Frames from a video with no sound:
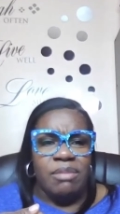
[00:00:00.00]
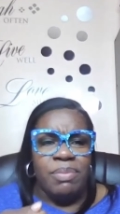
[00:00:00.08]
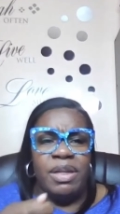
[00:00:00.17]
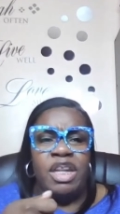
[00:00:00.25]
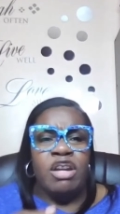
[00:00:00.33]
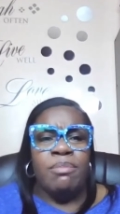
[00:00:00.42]

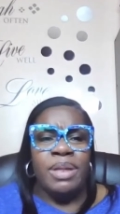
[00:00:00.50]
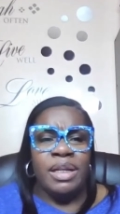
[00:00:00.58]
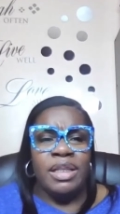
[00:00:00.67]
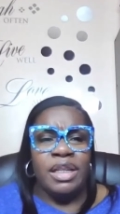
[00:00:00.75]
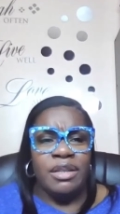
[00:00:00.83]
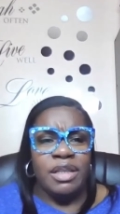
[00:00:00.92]
But hear me
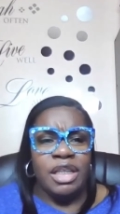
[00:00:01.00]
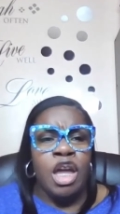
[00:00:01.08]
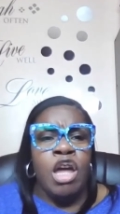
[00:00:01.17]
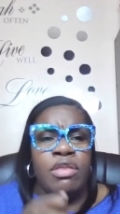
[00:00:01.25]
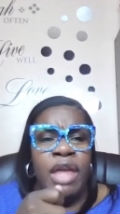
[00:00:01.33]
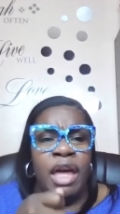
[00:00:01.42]
clearly
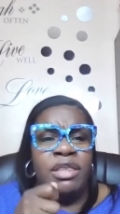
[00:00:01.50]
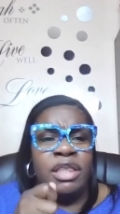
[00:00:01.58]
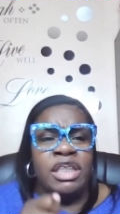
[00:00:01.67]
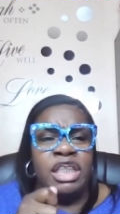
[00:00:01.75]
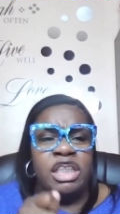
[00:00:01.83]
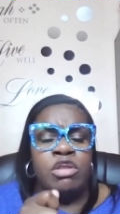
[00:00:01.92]
that
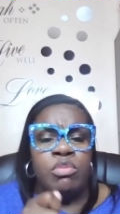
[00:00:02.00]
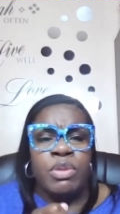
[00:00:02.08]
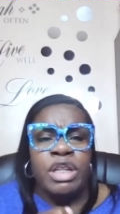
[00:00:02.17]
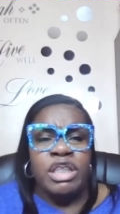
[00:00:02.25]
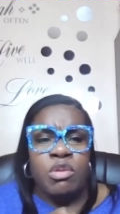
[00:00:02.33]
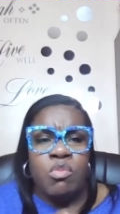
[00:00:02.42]
this is the
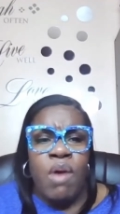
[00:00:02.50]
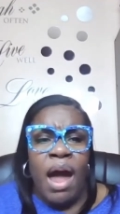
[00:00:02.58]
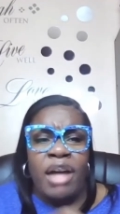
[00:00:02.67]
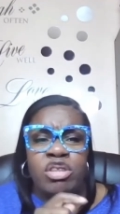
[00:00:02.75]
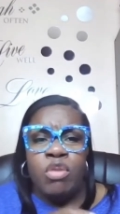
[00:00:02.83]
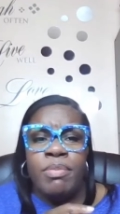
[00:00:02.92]
reason
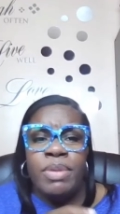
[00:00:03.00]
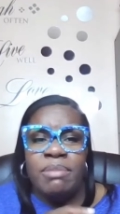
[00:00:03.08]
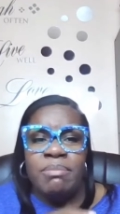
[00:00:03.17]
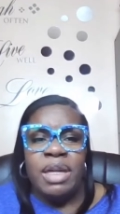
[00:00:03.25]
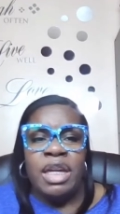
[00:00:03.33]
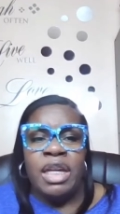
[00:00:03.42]
why so many
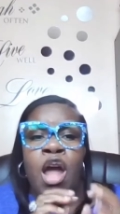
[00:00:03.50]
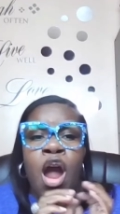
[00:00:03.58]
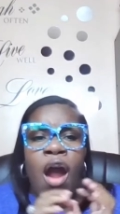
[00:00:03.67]
men